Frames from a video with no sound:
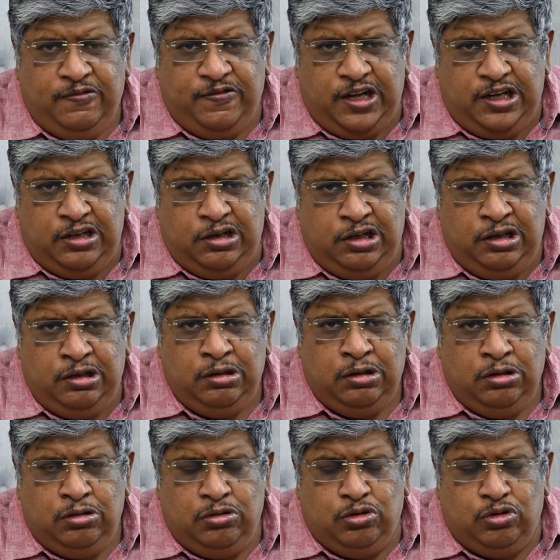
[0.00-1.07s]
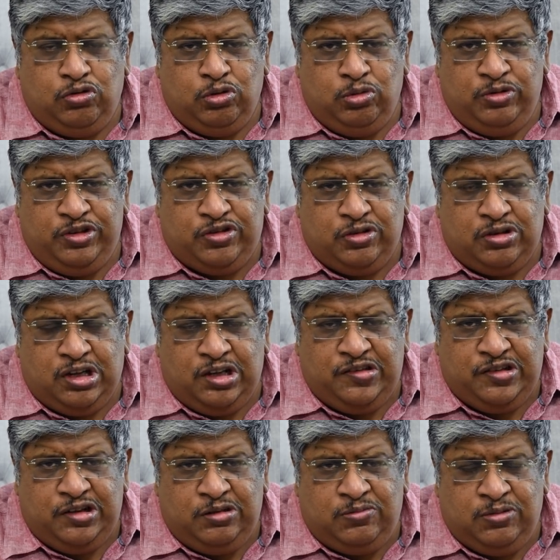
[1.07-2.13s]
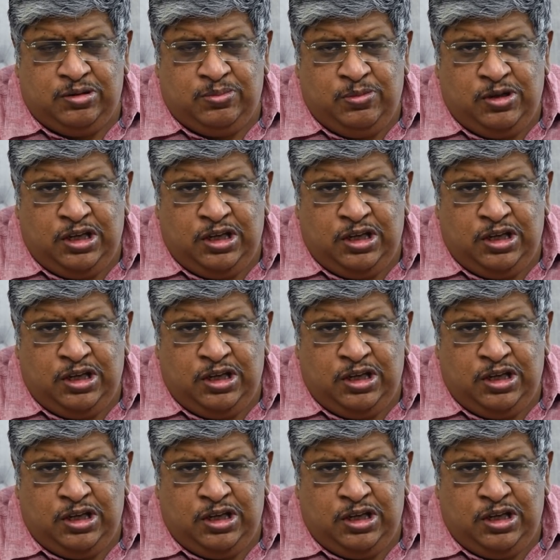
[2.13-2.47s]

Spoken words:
Finally, those who wish to consult with